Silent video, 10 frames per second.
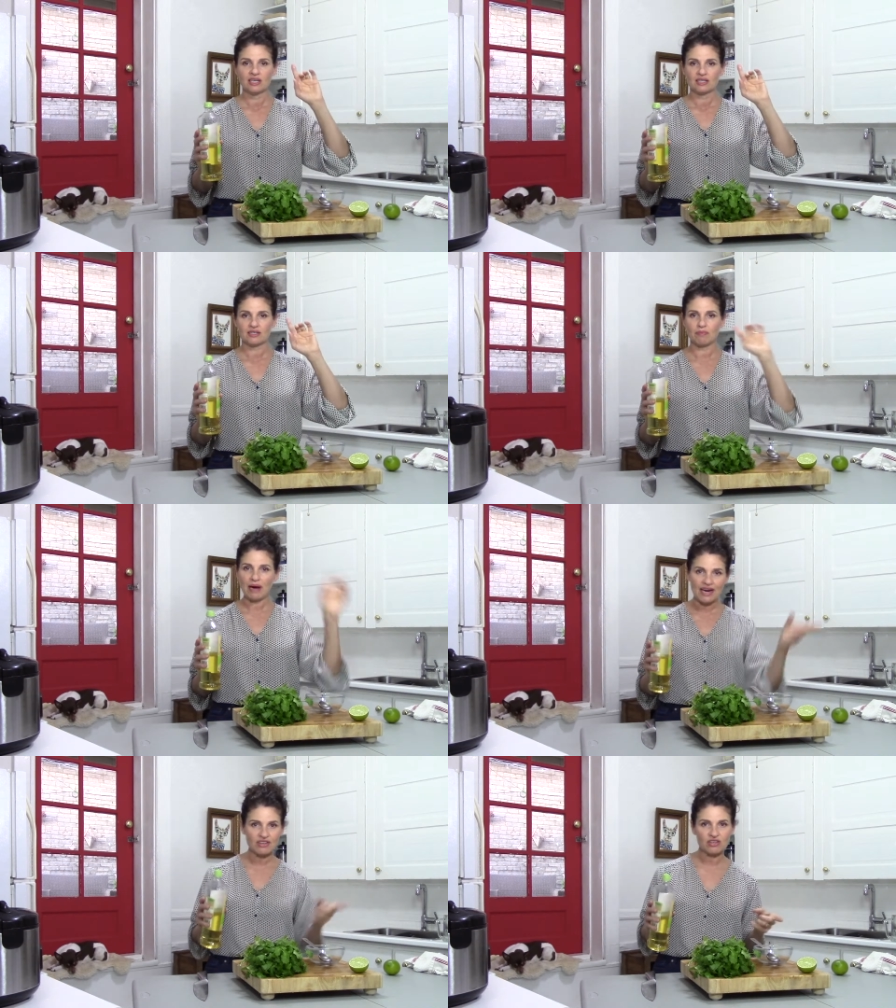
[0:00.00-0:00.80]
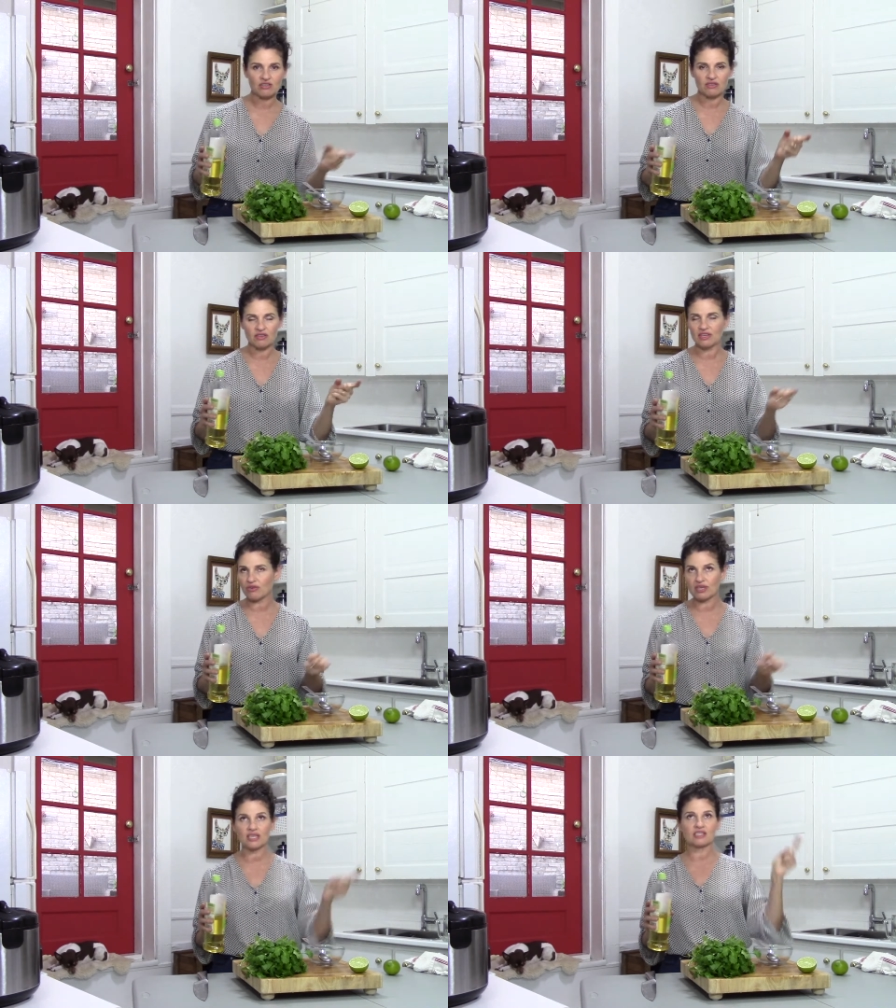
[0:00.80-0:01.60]
to buy the
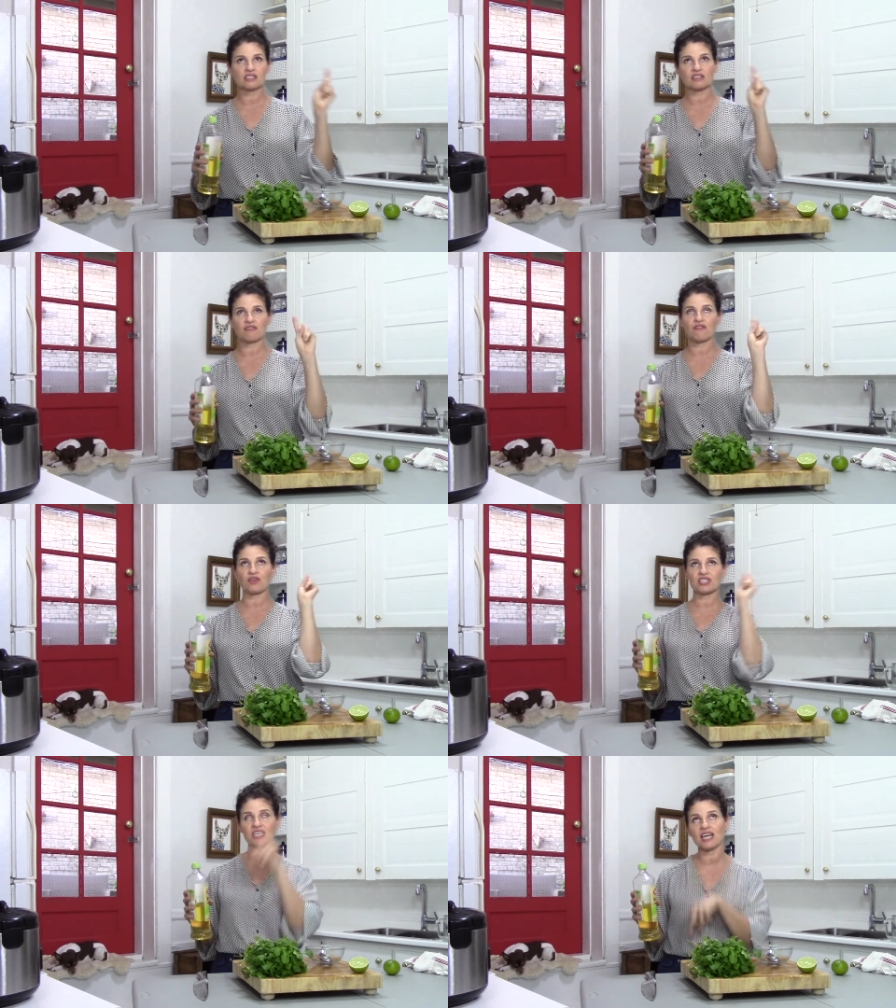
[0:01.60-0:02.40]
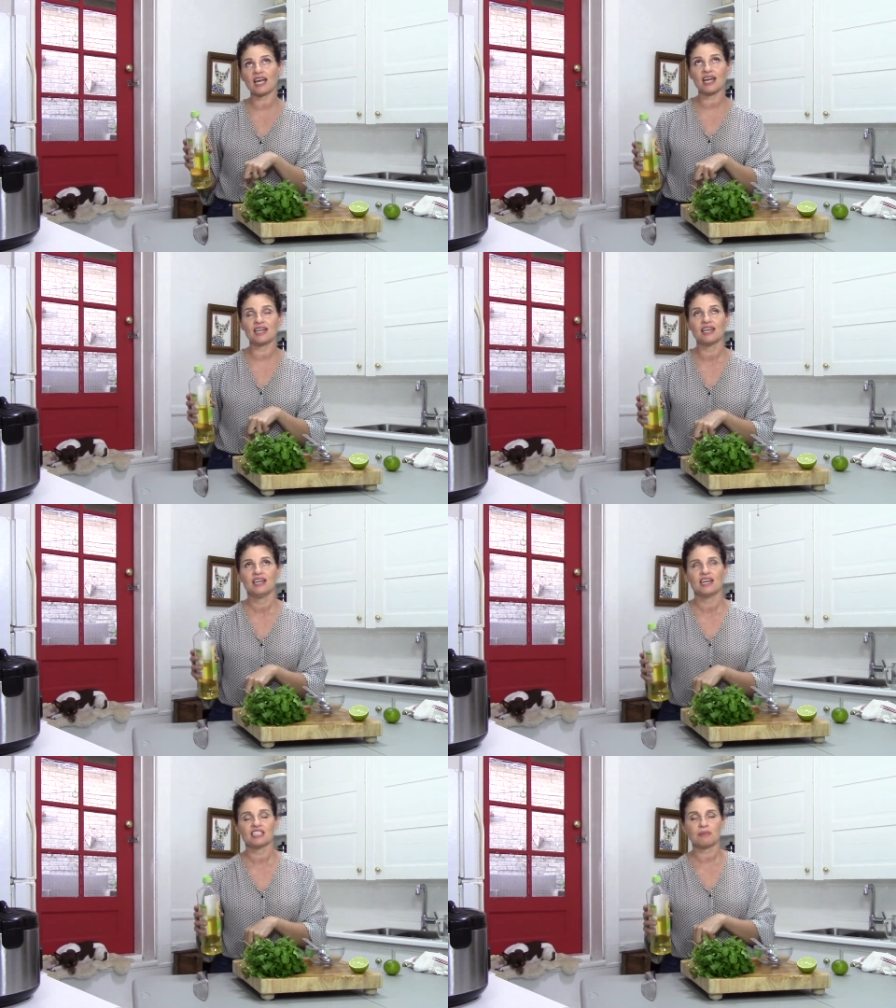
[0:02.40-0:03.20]
ingredients for tonight,
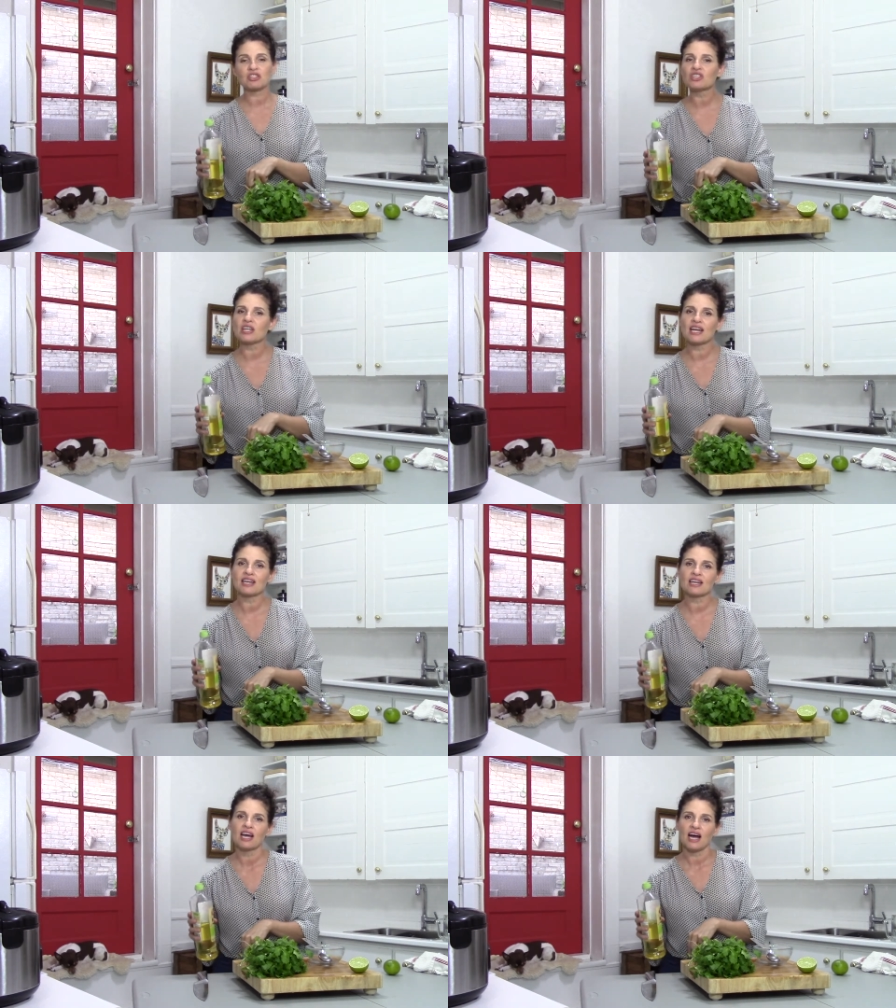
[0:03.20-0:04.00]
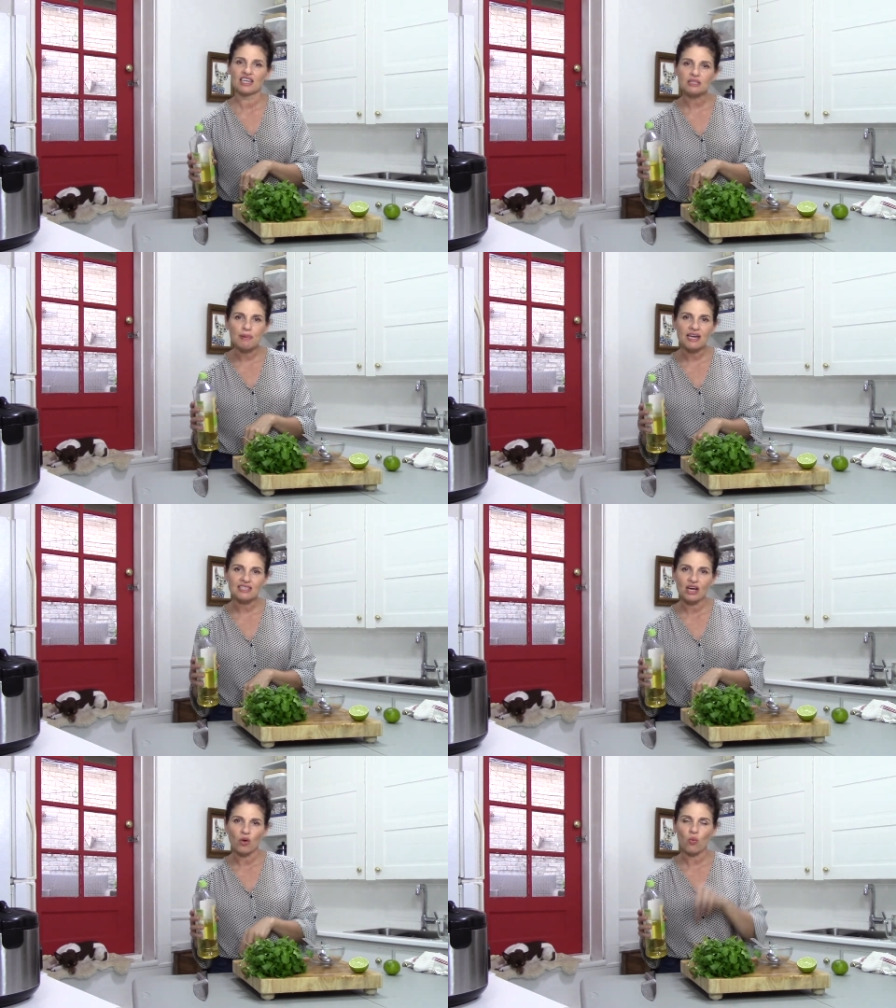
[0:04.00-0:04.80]
especially that I spent
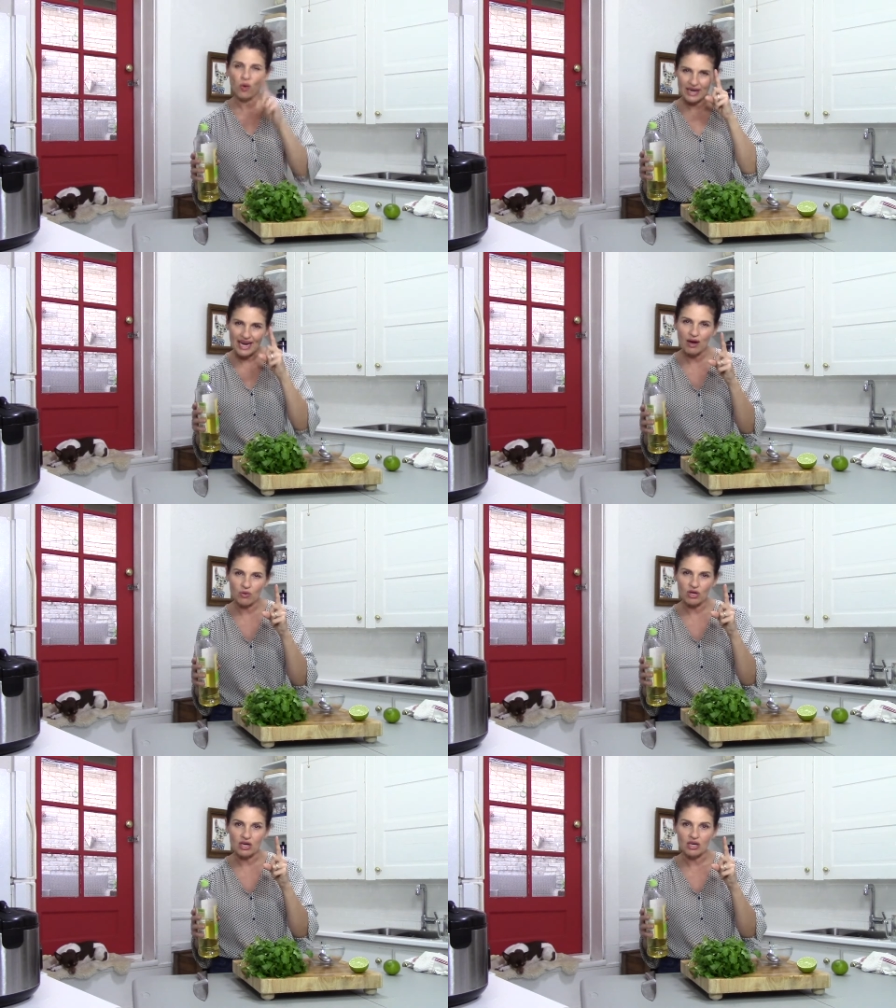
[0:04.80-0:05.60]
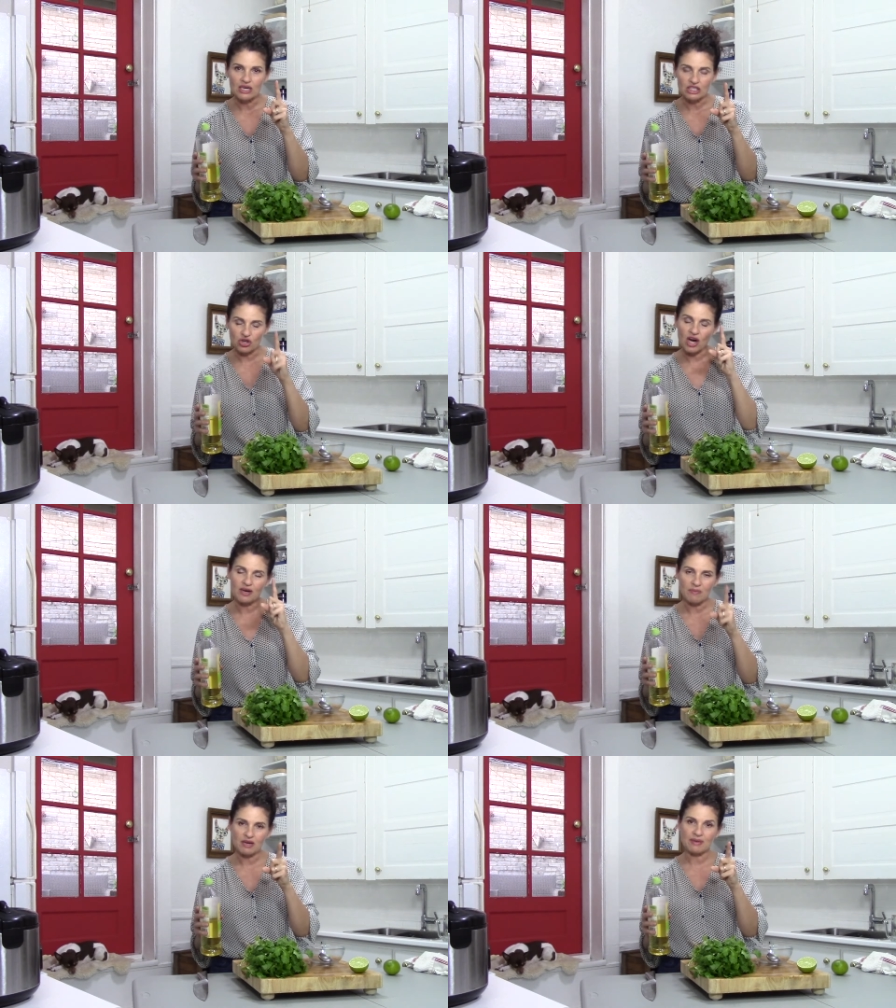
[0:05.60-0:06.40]
1 hour trying to
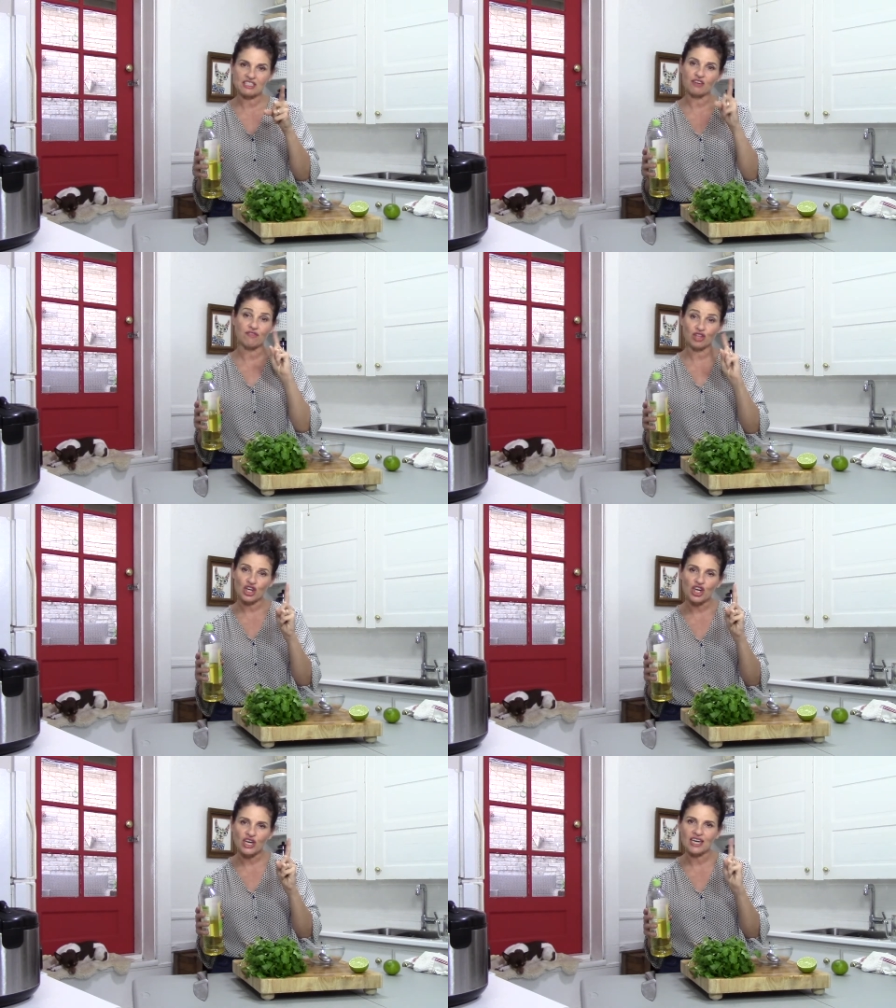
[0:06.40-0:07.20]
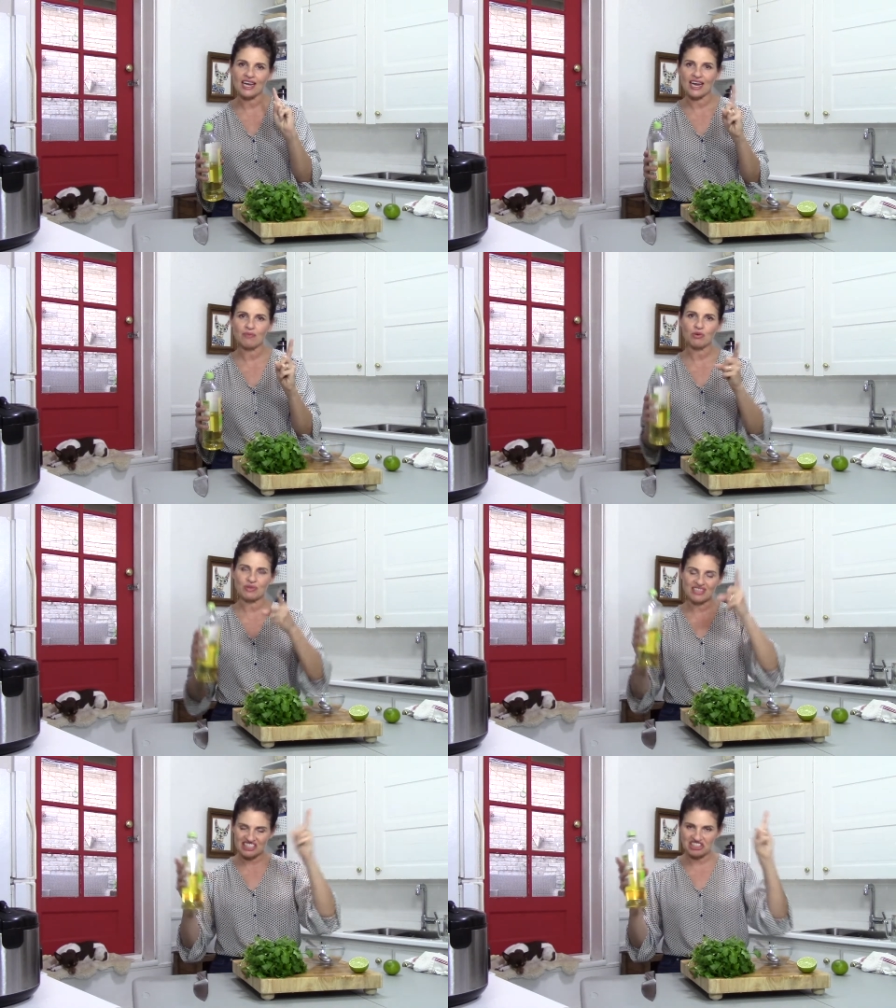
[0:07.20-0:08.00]
make myself look good on camera with these